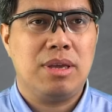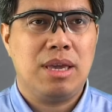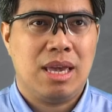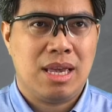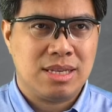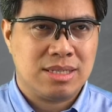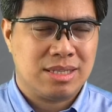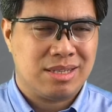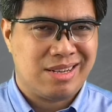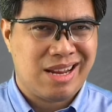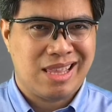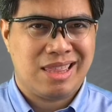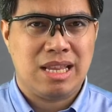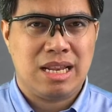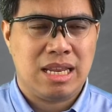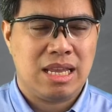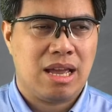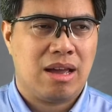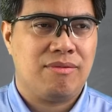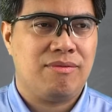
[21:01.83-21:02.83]
is
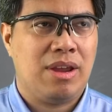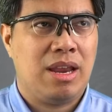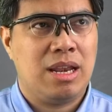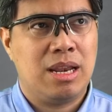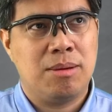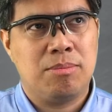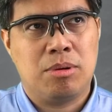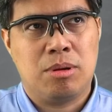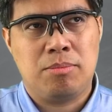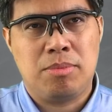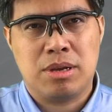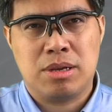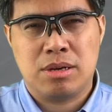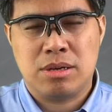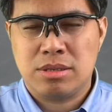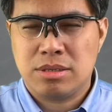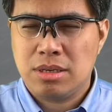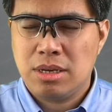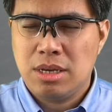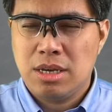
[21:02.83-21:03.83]
readily available,
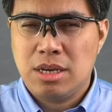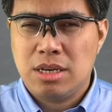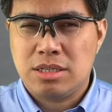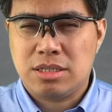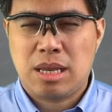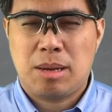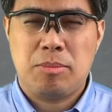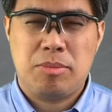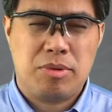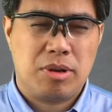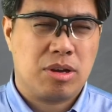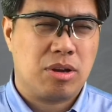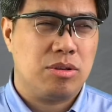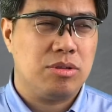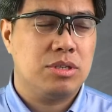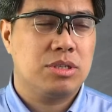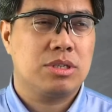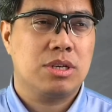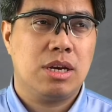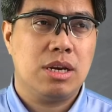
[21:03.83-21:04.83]
because some of the
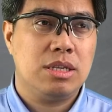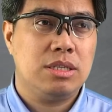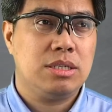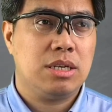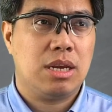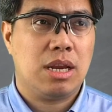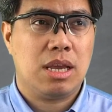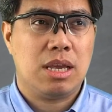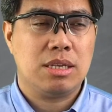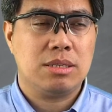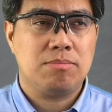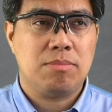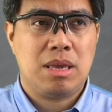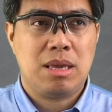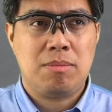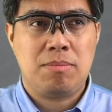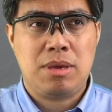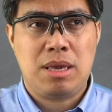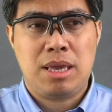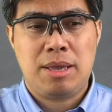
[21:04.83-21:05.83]
concerns here is
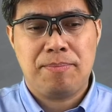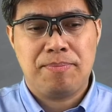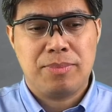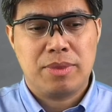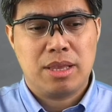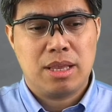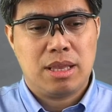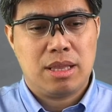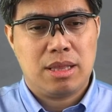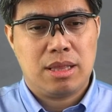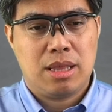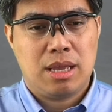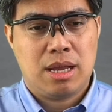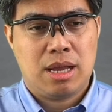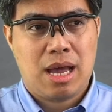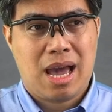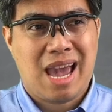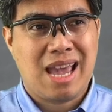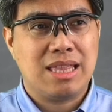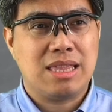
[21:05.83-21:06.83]
maybe
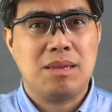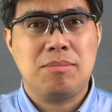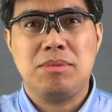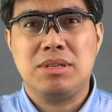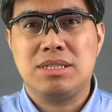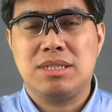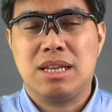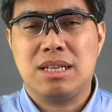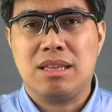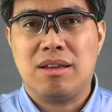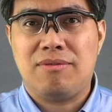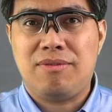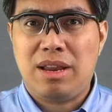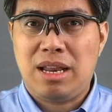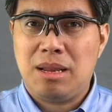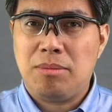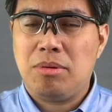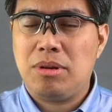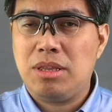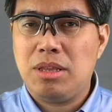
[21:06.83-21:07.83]
the item is not
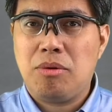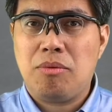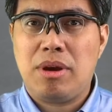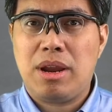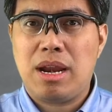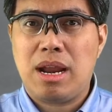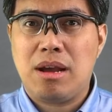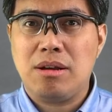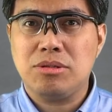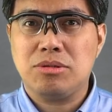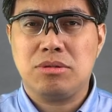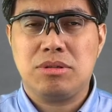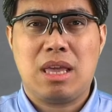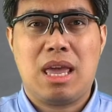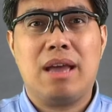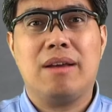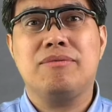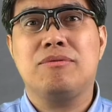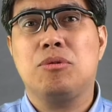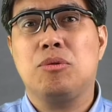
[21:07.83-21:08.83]
available in the warehouse, so they
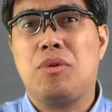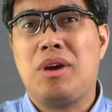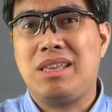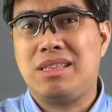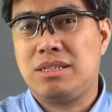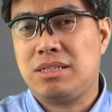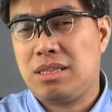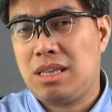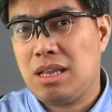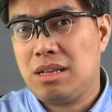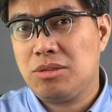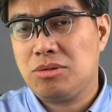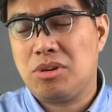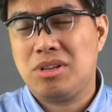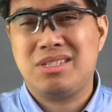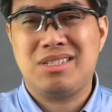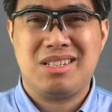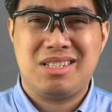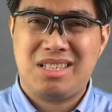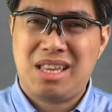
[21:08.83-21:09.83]
have to wait still. So
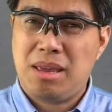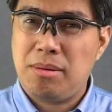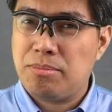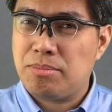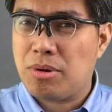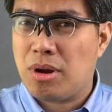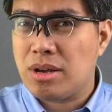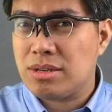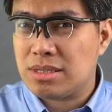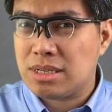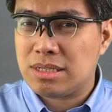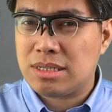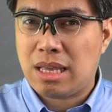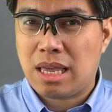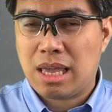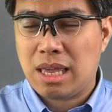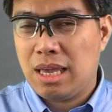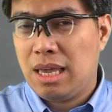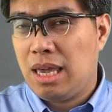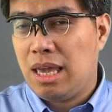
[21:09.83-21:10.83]
it's the same process
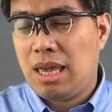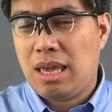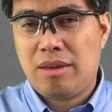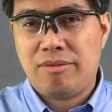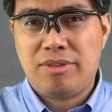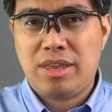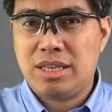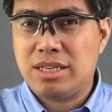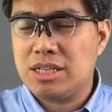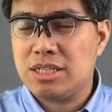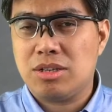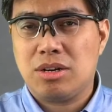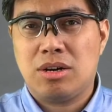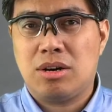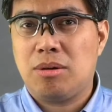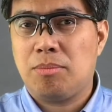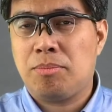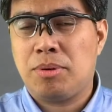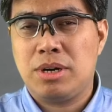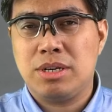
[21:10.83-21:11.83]
like if they just
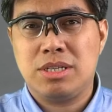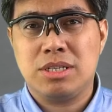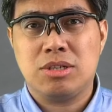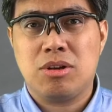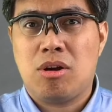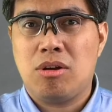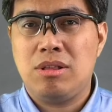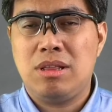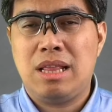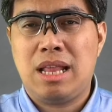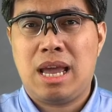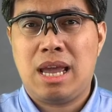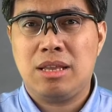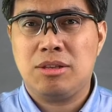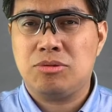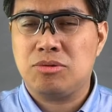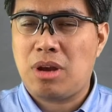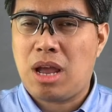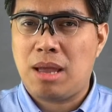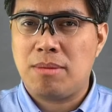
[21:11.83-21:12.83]
purchase online
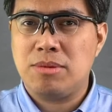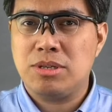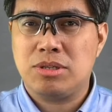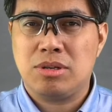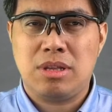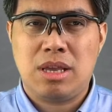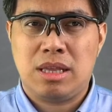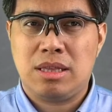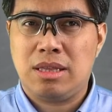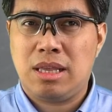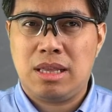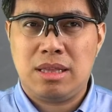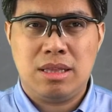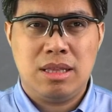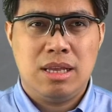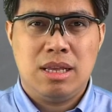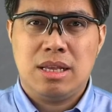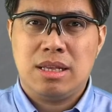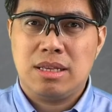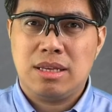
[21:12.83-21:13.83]
through Amazon and then
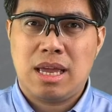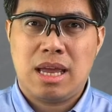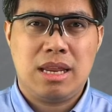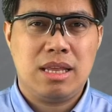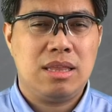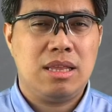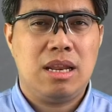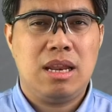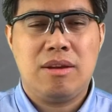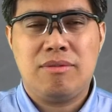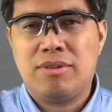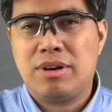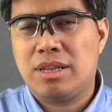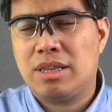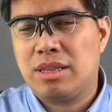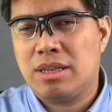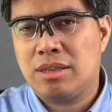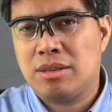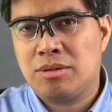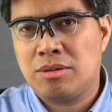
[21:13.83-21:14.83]
get it delivered
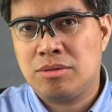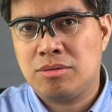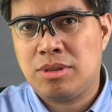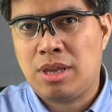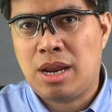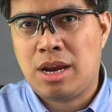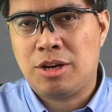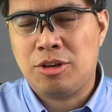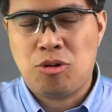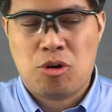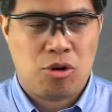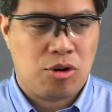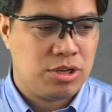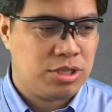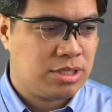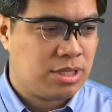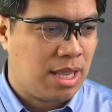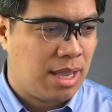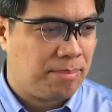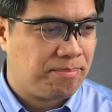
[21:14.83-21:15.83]
through their
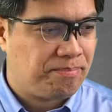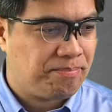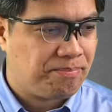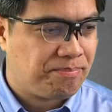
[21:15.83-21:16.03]
doorstep.